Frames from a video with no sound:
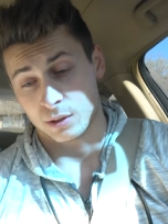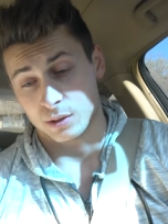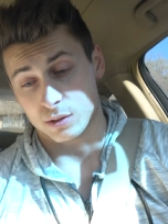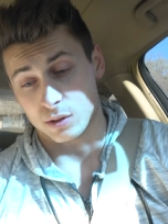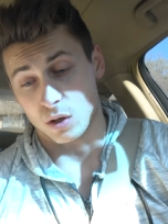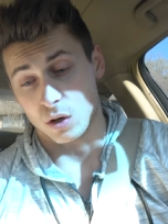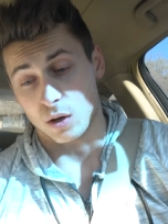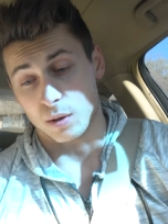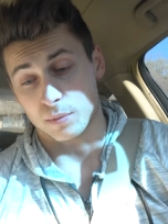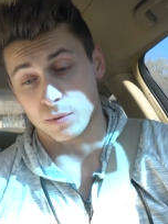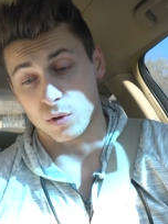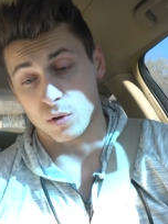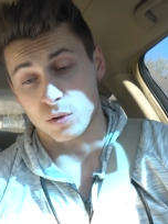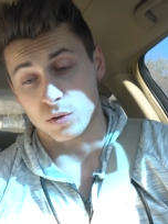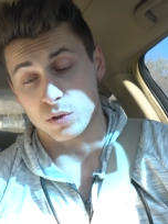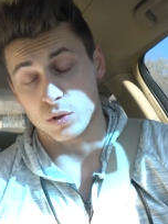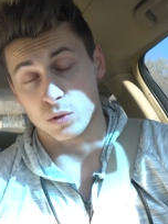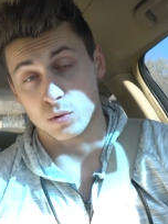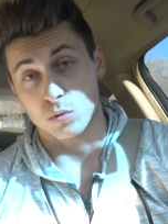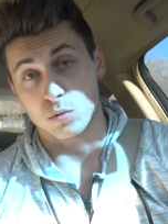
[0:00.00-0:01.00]
So I'm
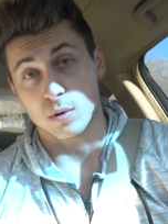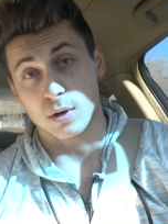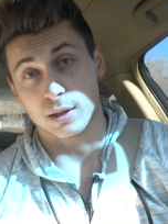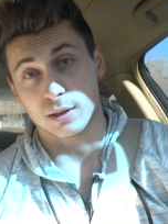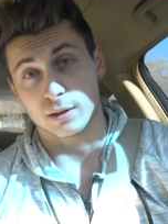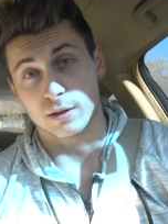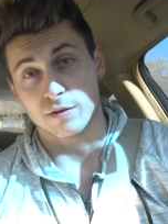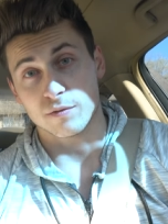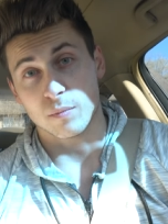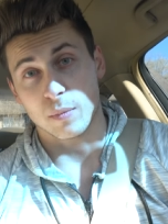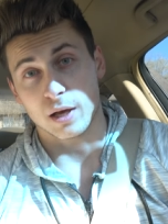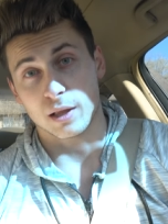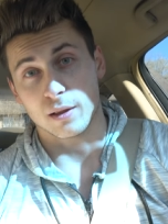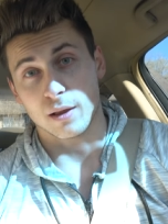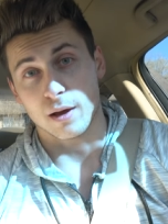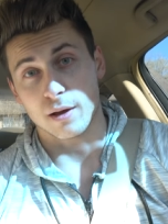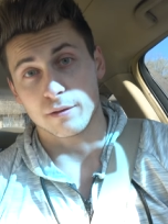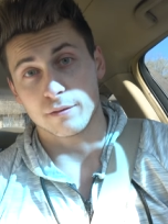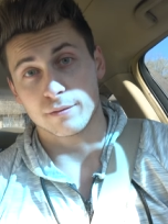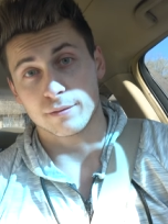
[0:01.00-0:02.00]
going to live my
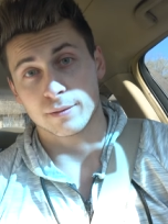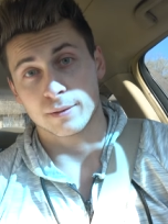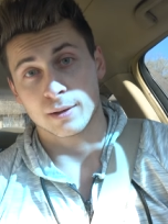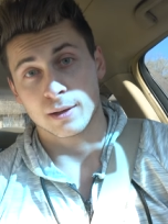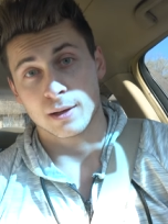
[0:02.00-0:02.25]
life.